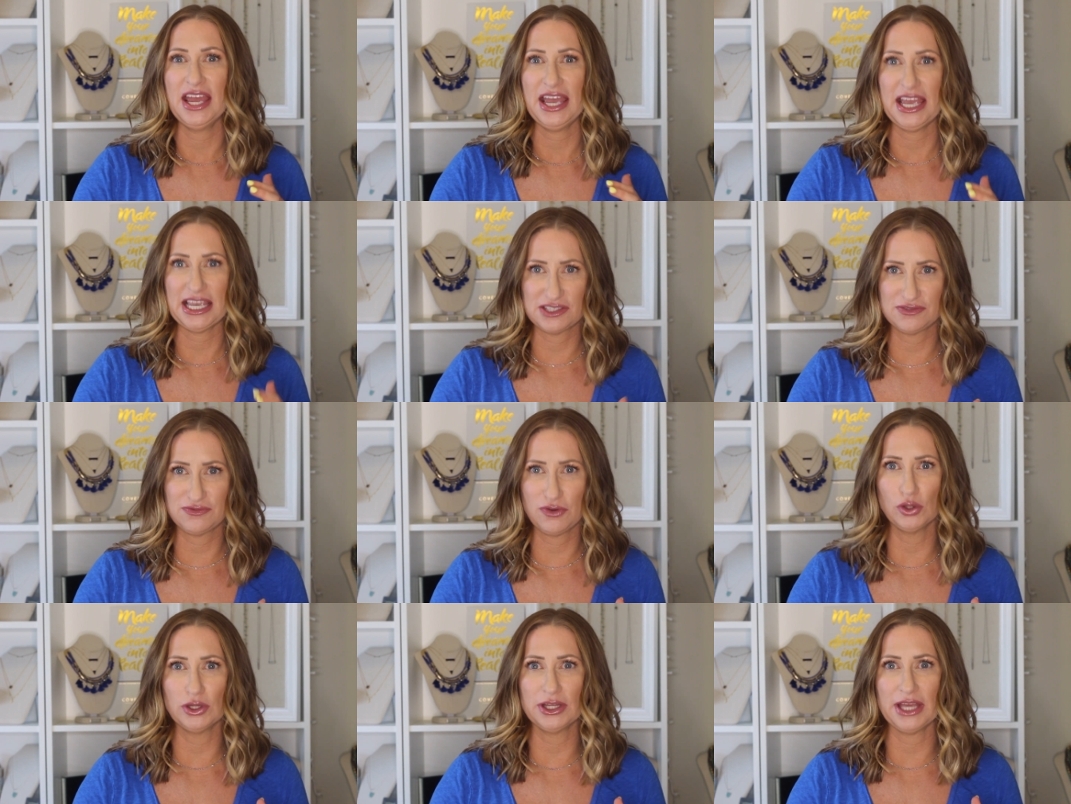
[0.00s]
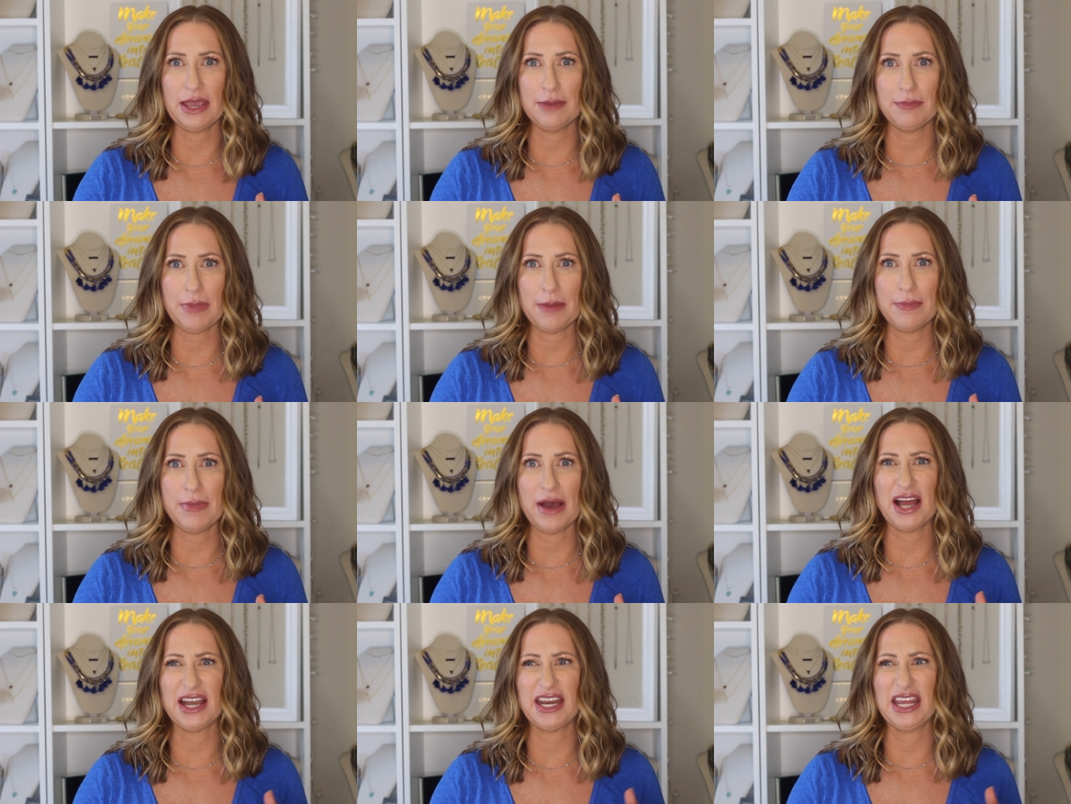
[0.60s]
exfoliate my
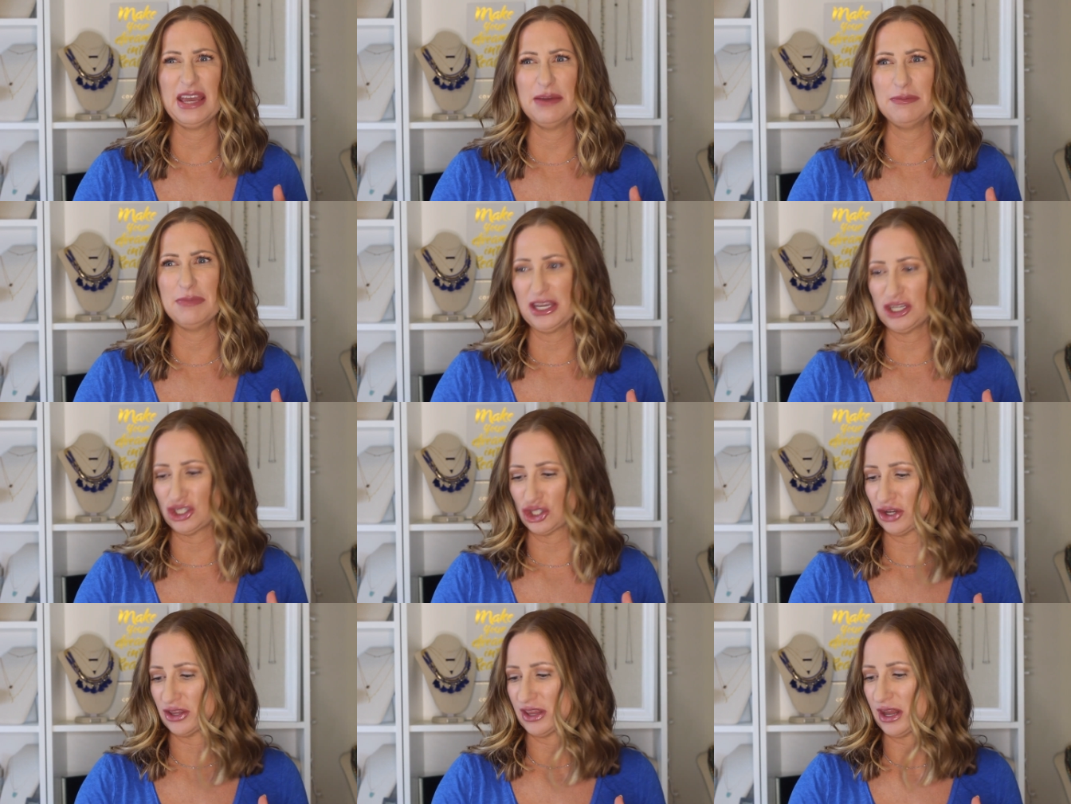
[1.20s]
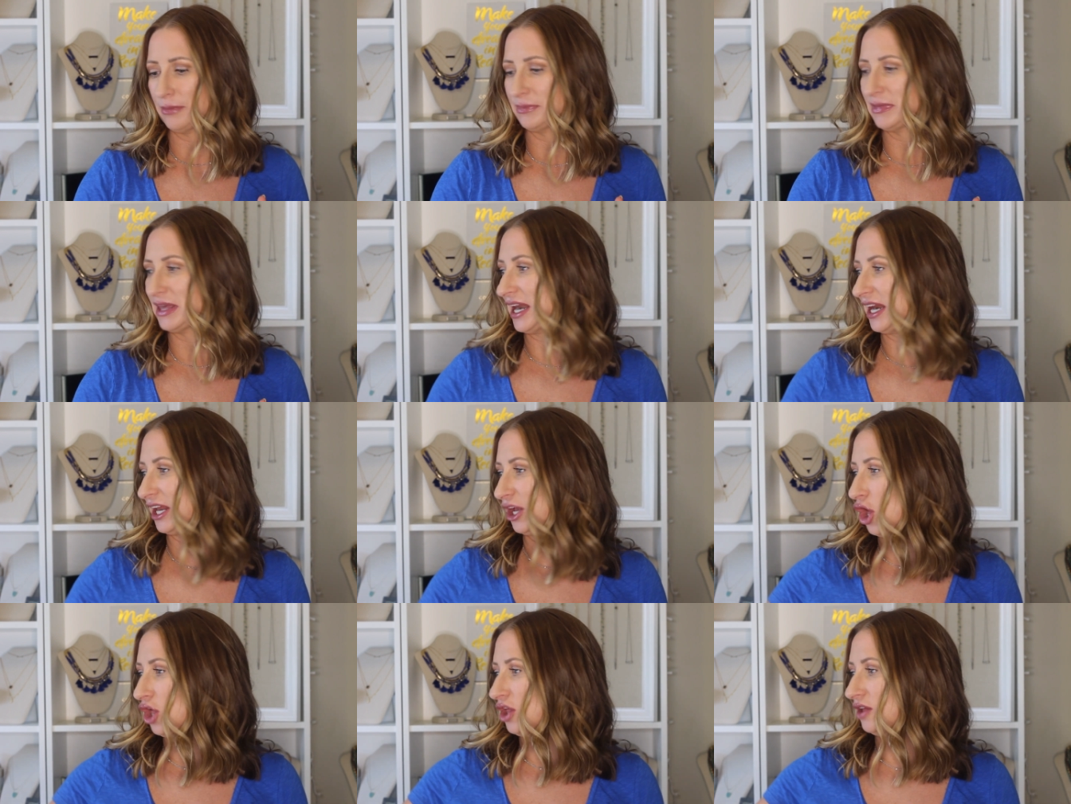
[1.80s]
body and make sure that I'm
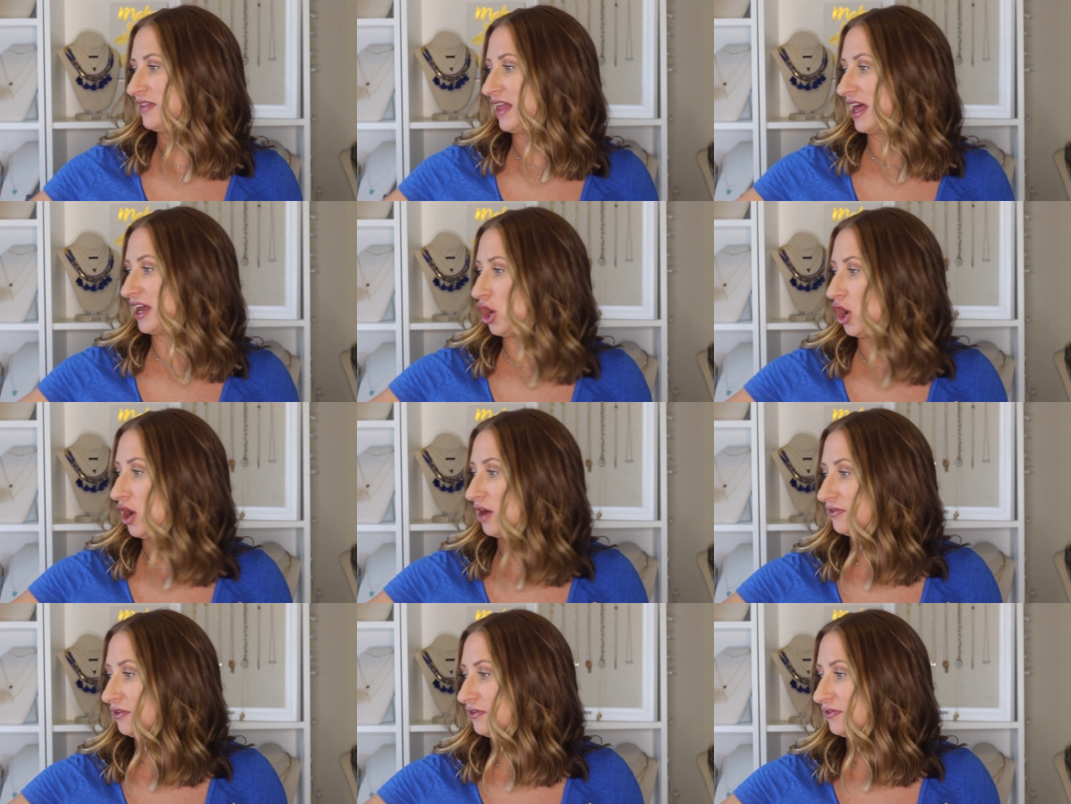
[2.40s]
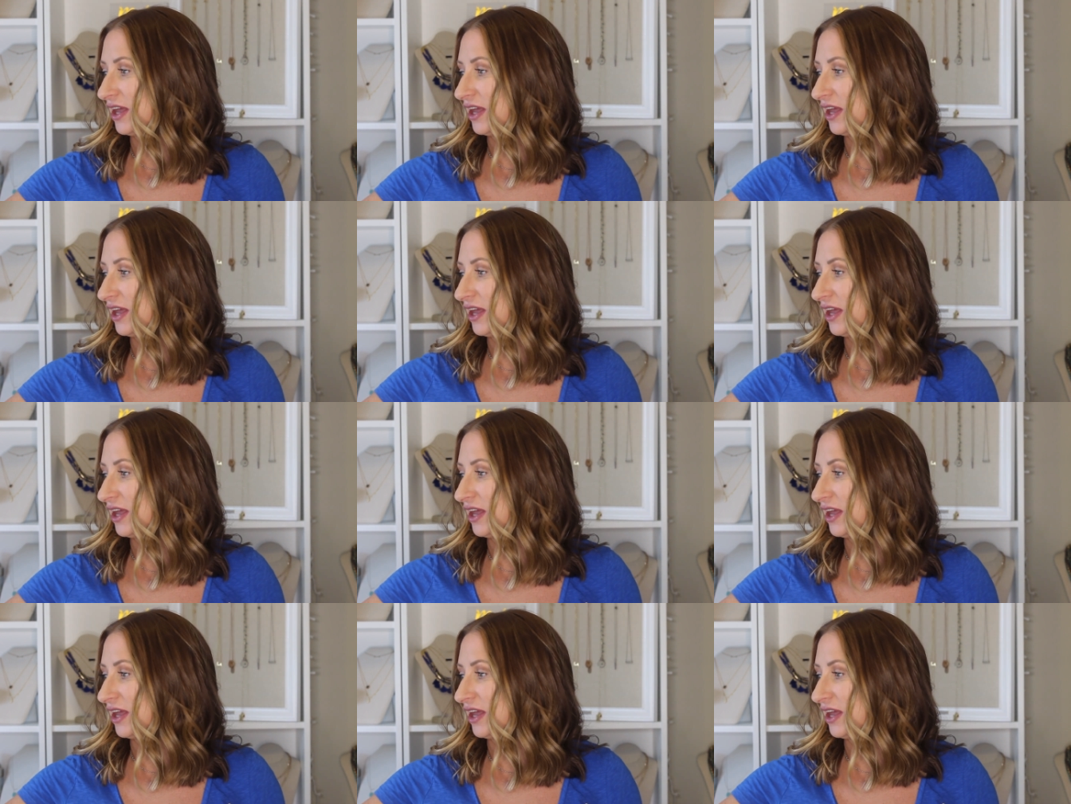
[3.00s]
getting all of that off of